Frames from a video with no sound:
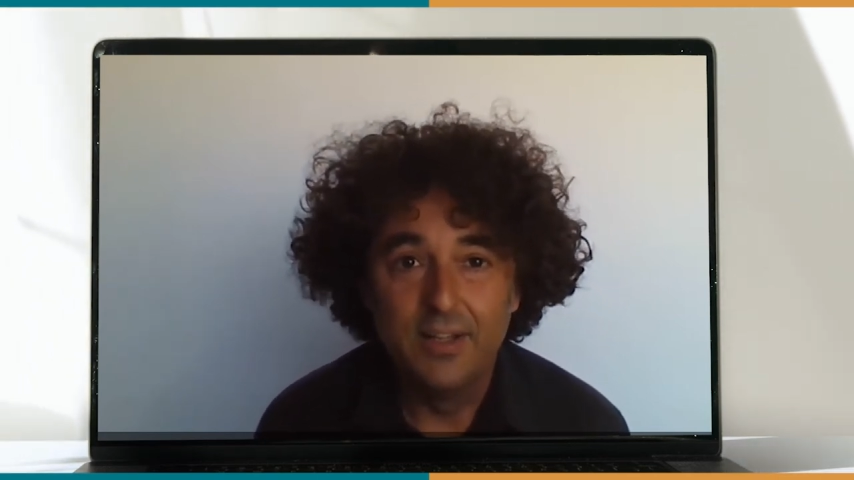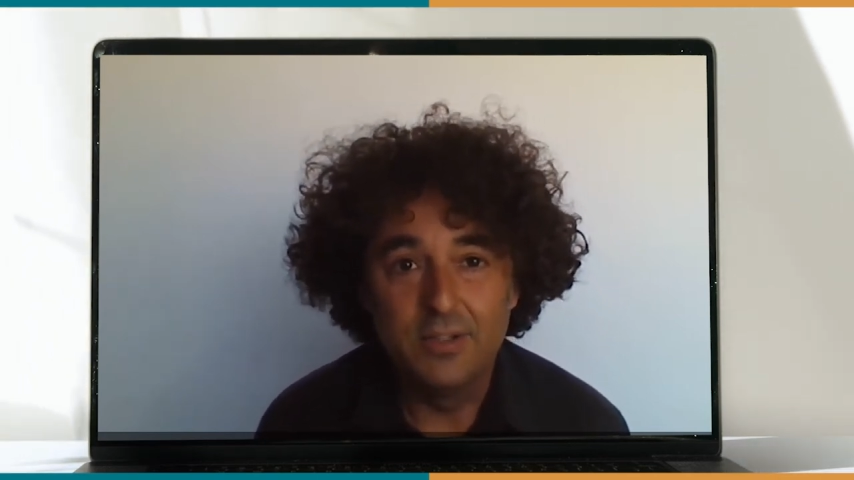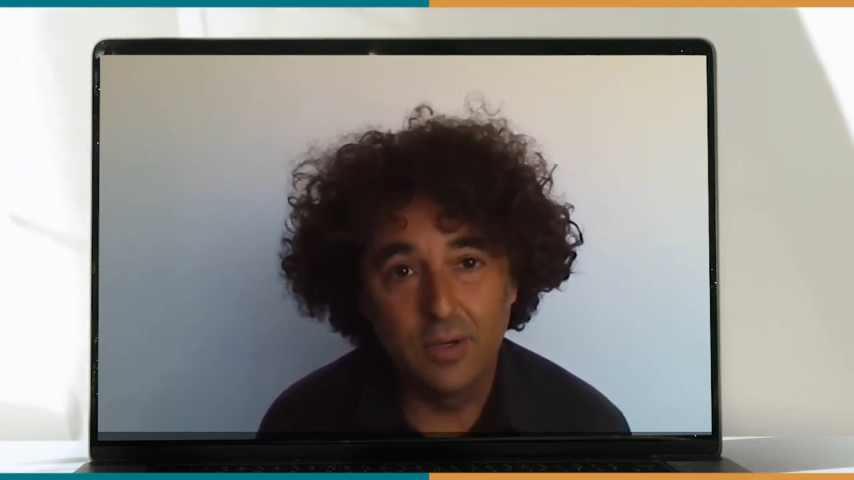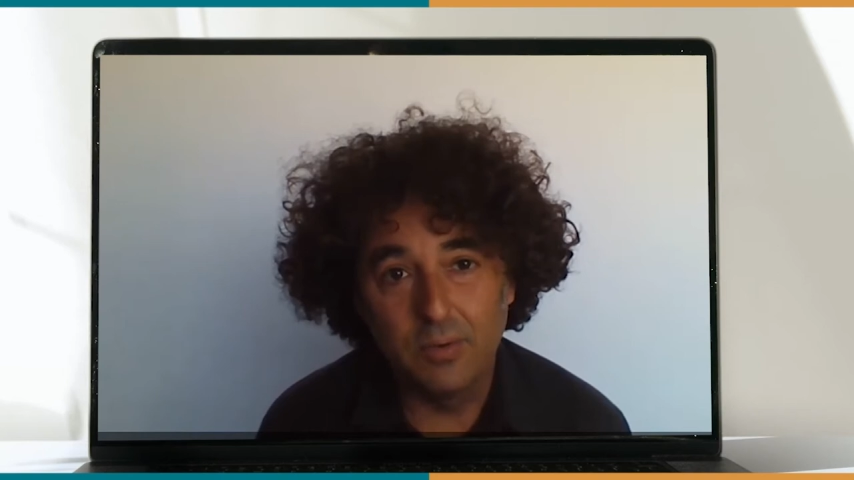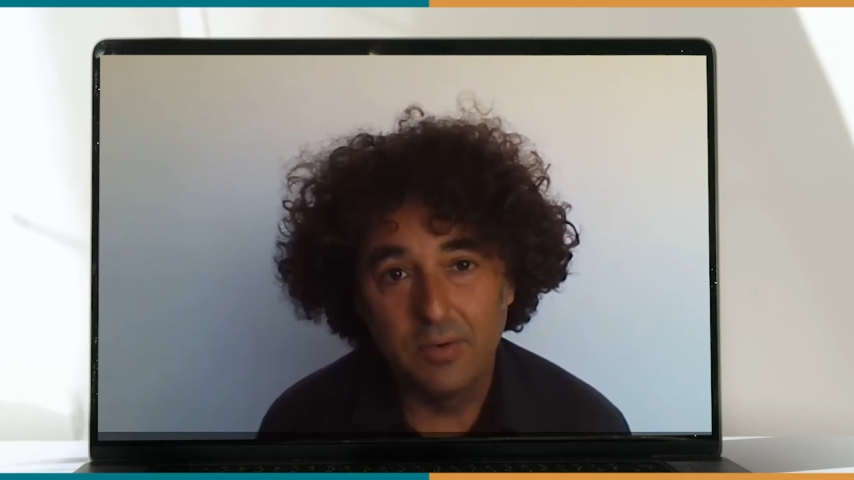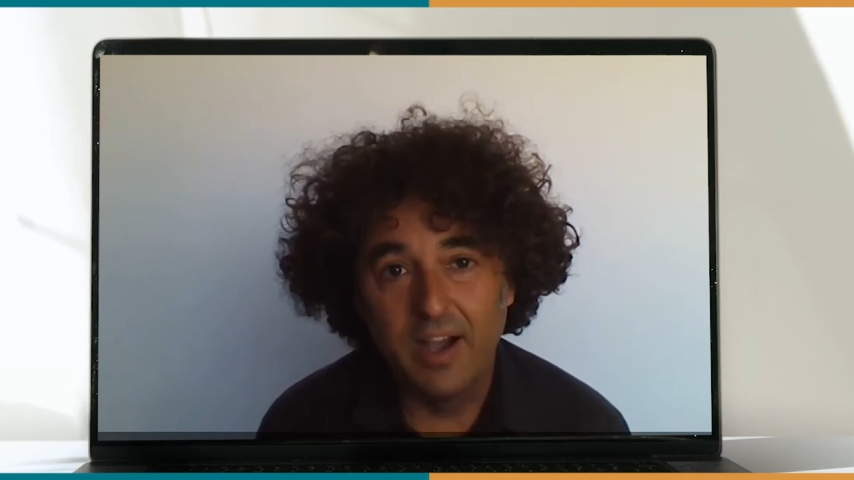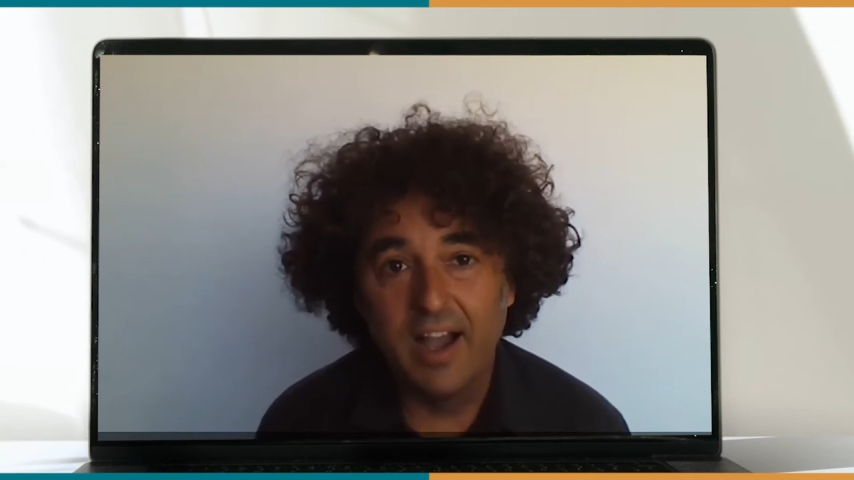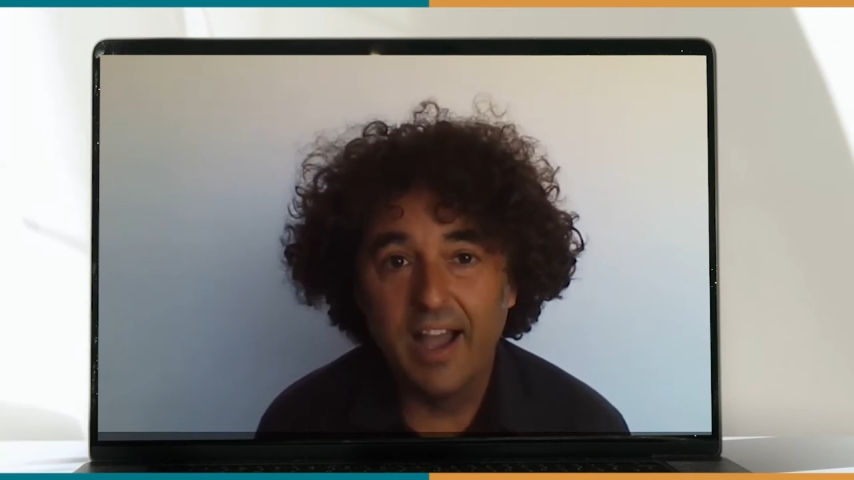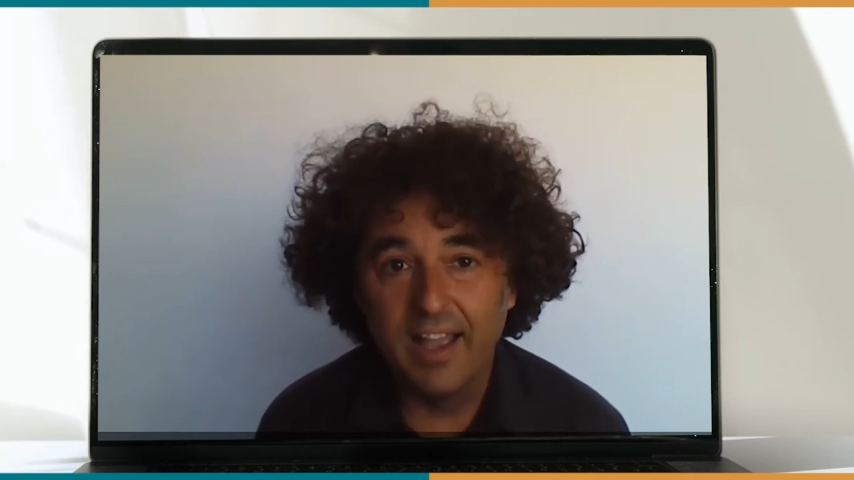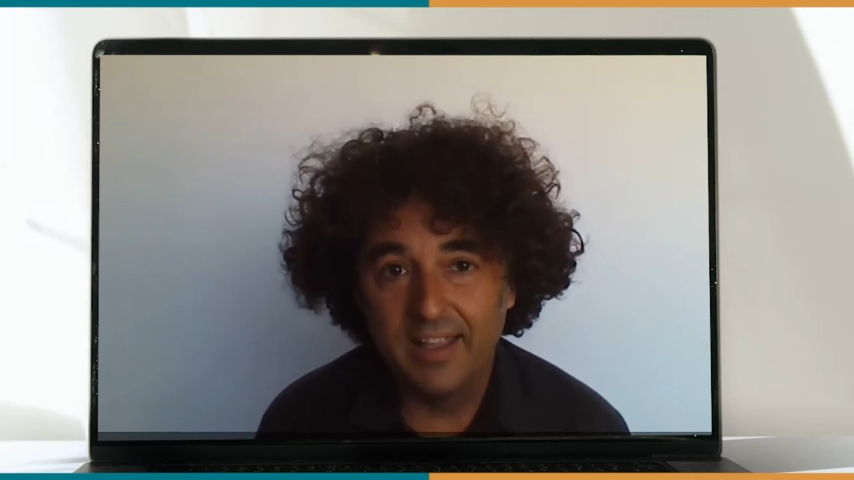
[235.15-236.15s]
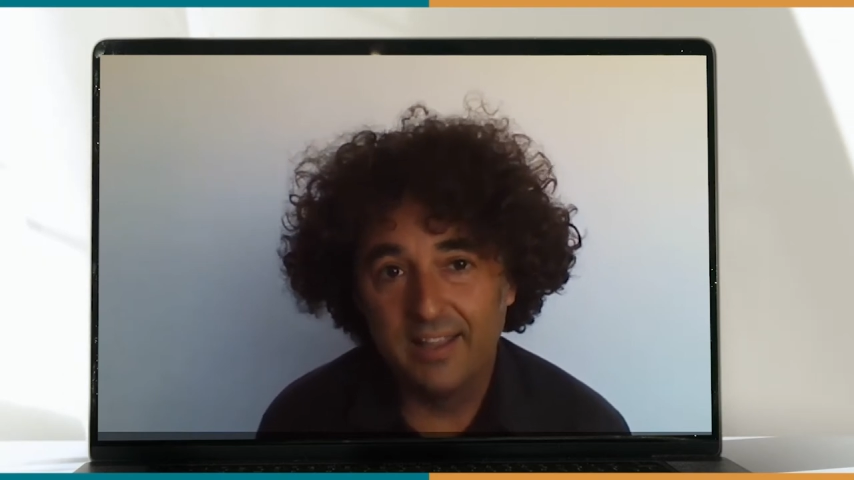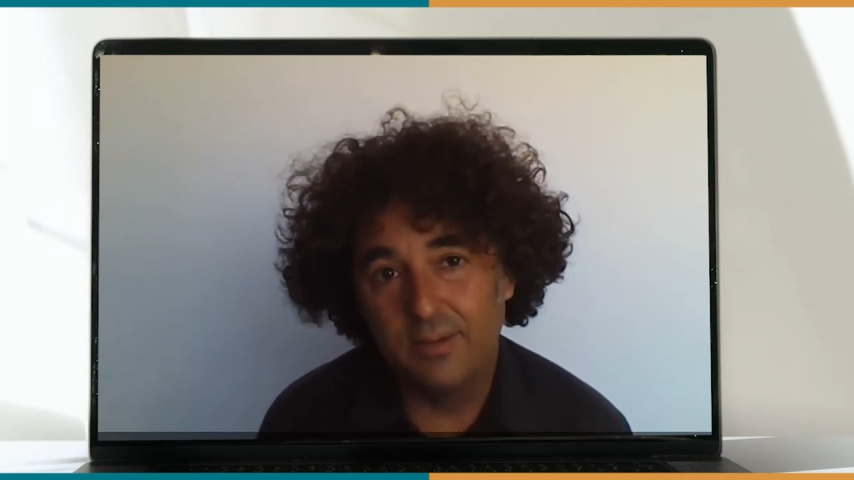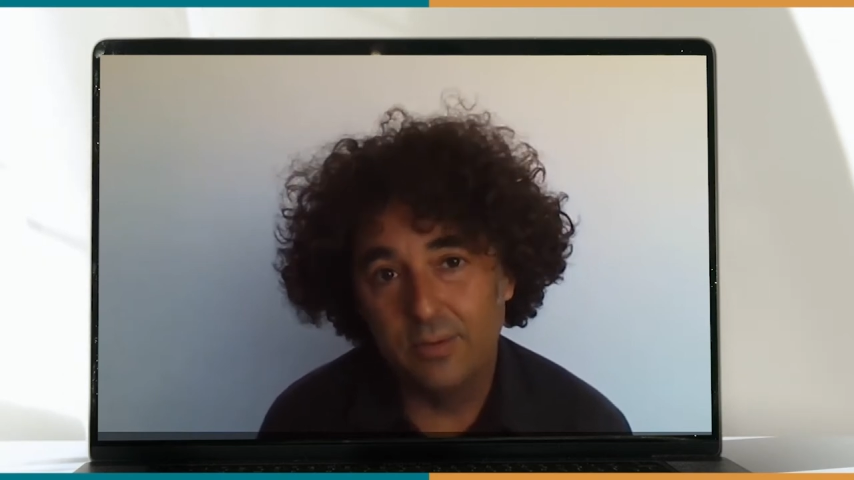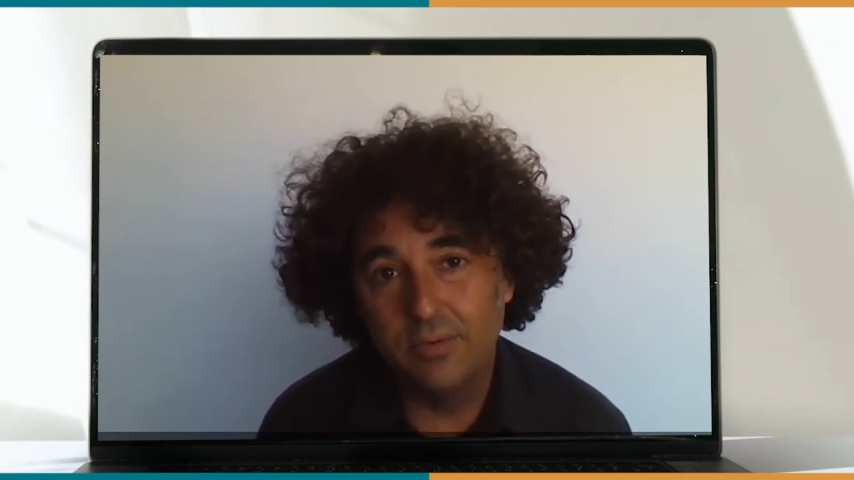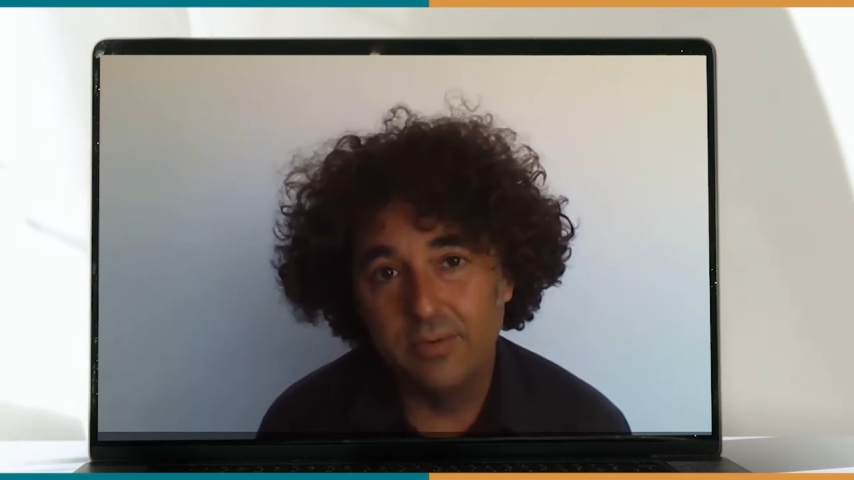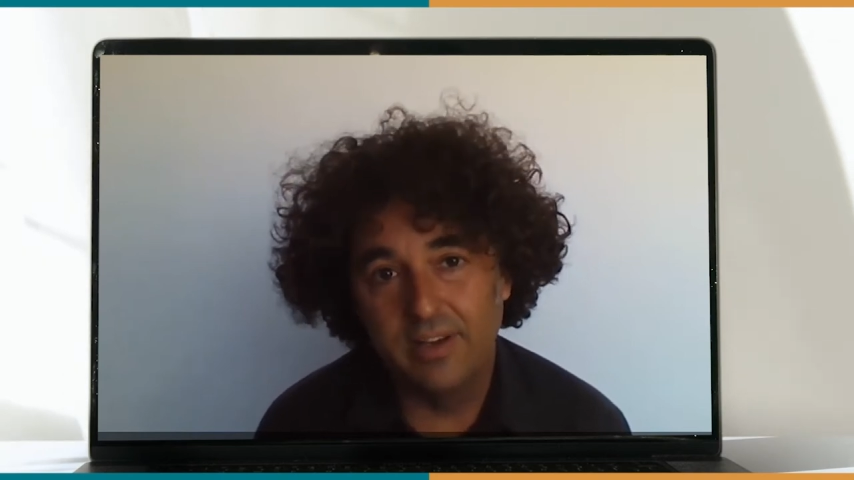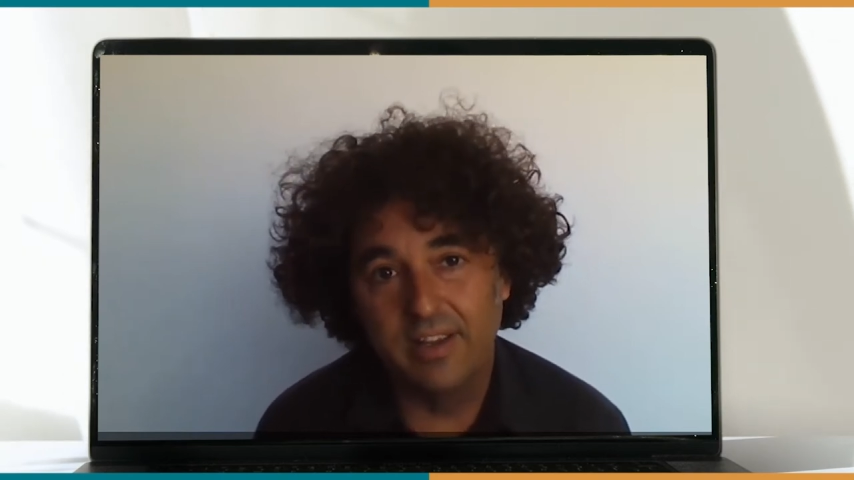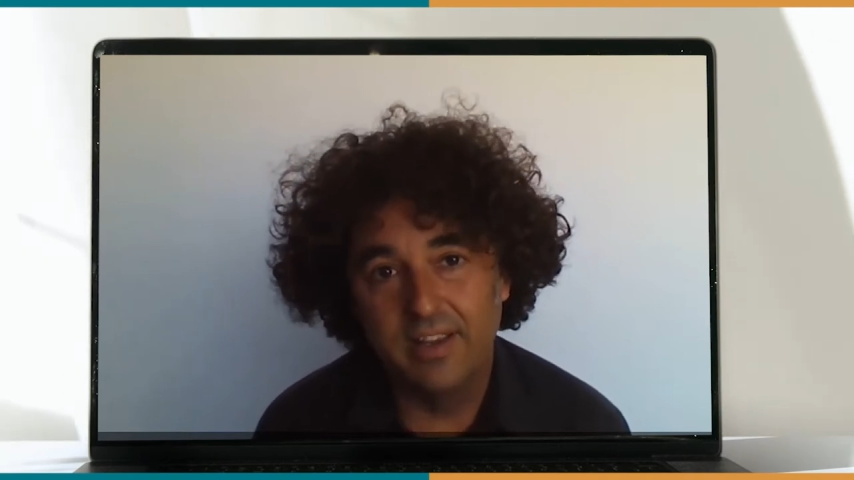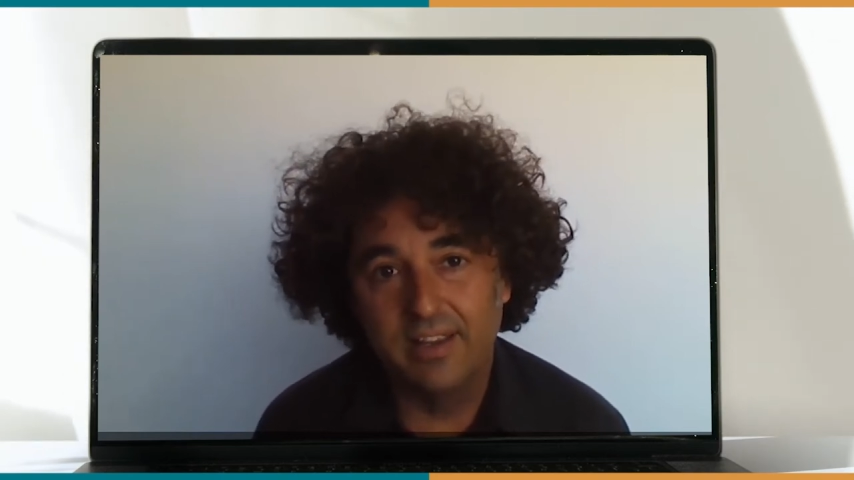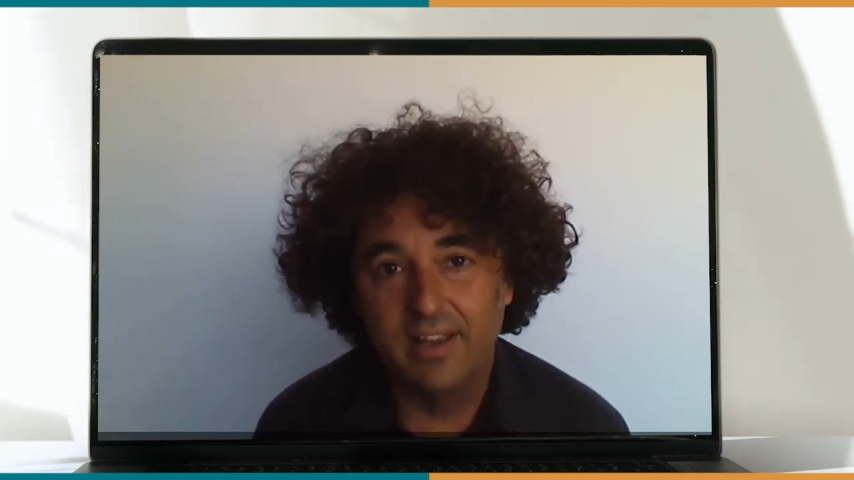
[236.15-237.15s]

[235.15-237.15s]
so I do uh,